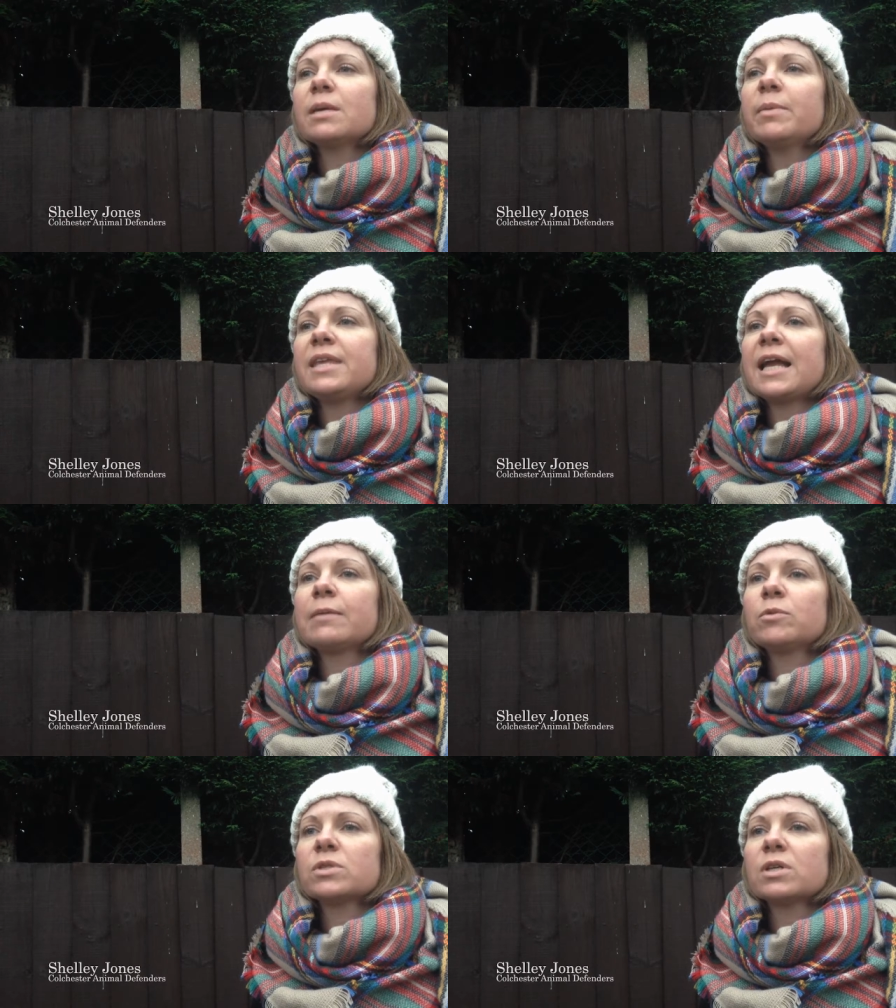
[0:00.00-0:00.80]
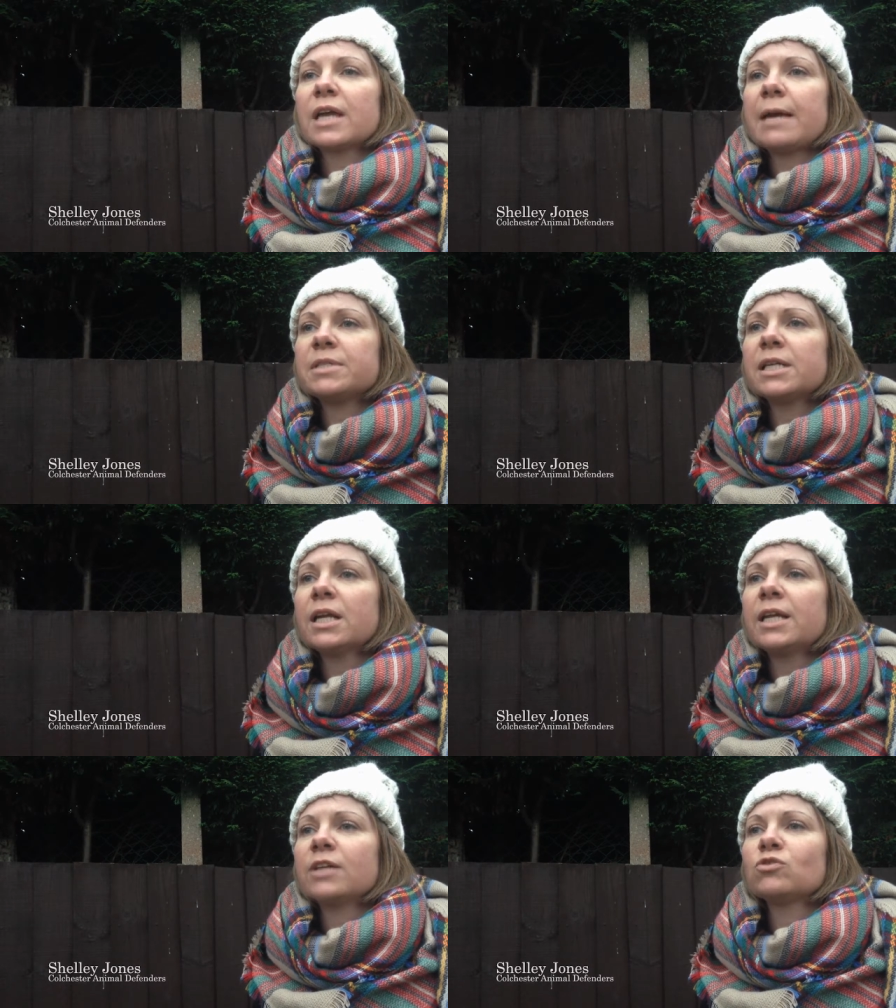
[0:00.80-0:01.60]
Some of the animals are kept in
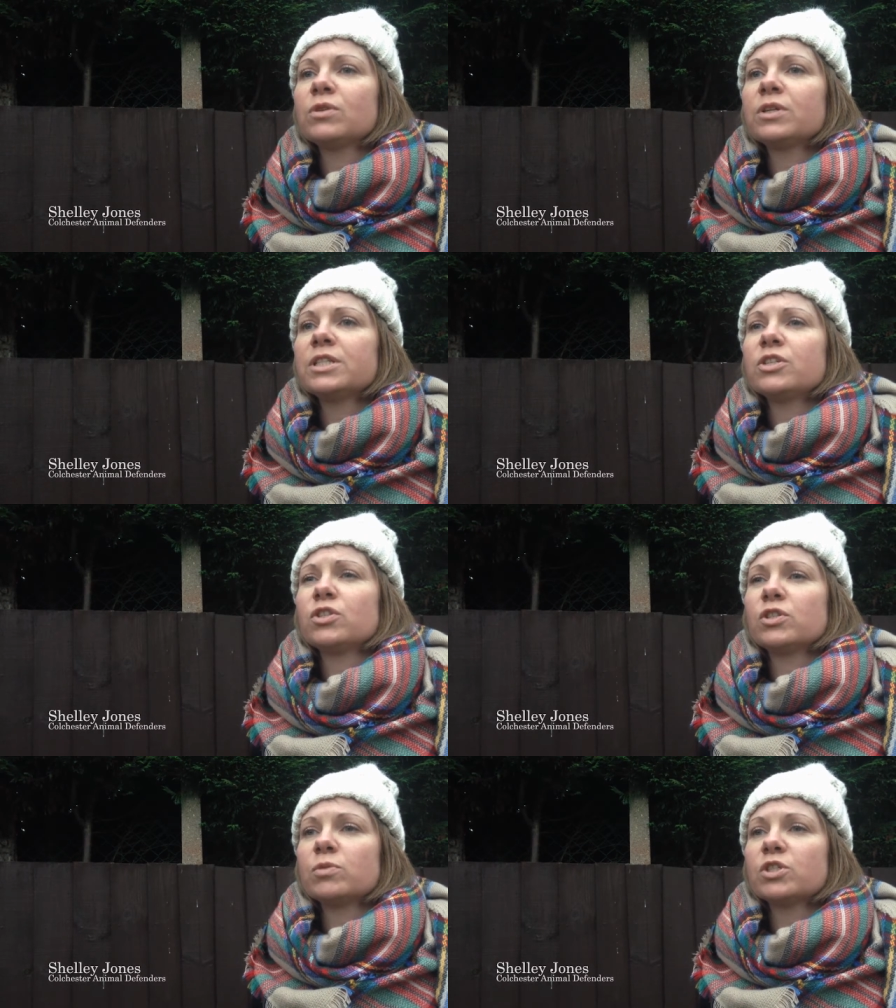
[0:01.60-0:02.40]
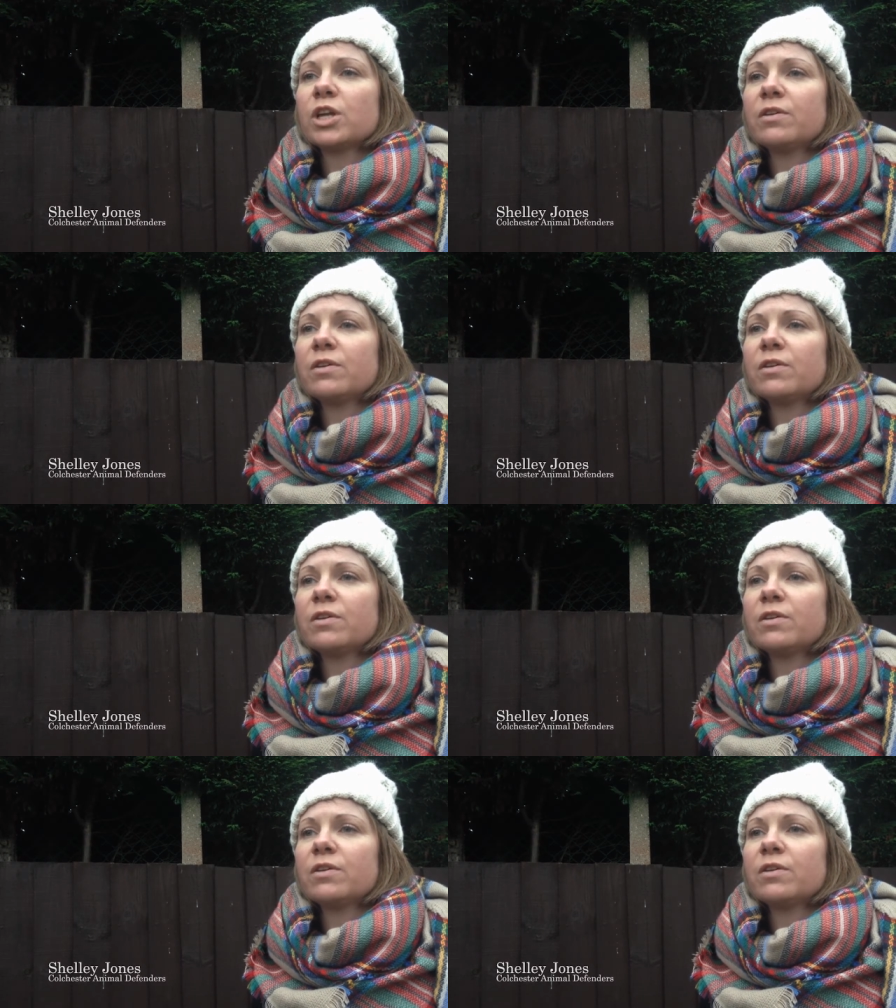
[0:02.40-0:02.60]
unnatural conditions which